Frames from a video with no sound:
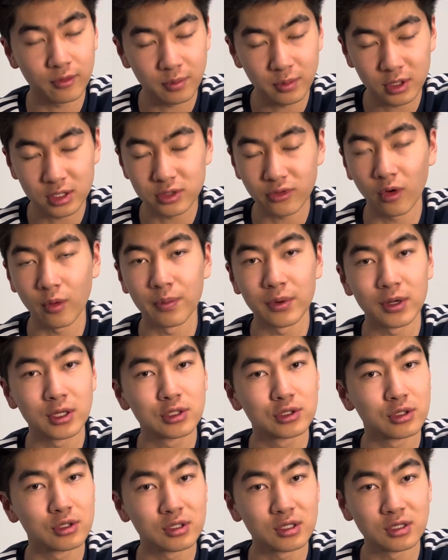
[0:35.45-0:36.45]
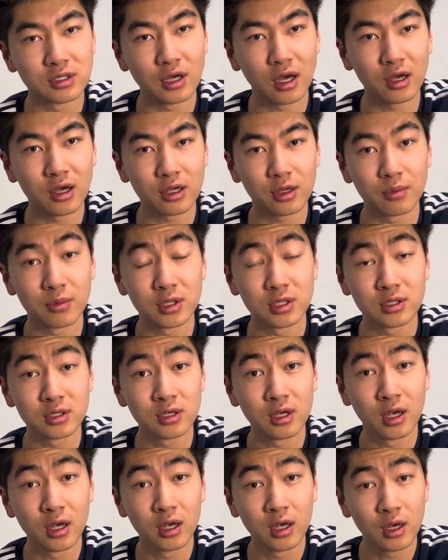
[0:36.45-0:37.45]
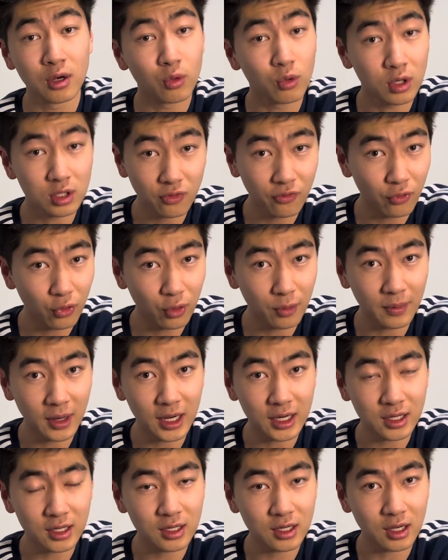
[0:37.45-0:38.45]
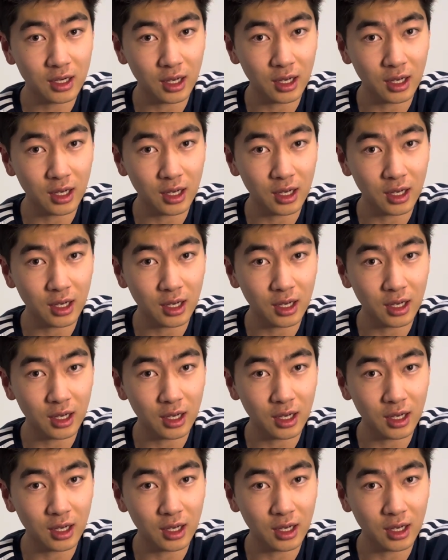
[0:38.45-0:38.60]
bunch of our pictures and documents, was formatted.